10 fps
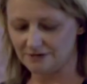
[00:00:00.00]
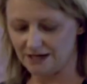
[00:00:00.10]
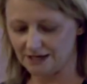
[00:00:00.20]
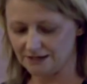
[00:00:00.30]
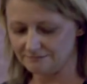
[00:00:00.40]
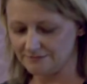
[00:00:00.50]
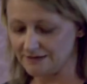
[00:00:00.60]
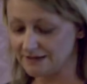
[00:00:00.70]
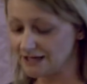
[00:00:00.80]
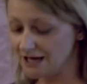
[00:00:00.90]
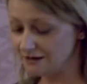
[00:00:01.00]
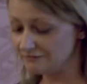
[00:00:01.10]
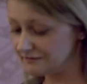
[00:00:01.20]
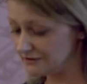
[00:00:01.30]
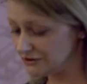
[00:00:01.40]
and the Canal
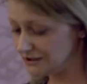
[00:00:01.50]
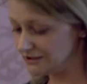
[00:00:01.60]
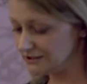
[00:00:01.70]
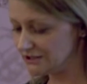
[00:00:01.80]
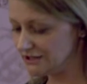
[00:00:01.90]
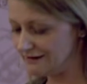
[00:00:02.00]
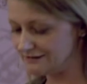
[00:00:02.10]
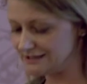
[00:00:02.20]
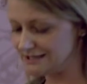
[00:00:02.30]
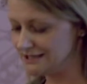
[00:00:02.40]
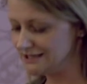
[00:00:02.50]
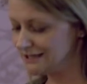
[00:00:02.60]
and River Trust, as a charity,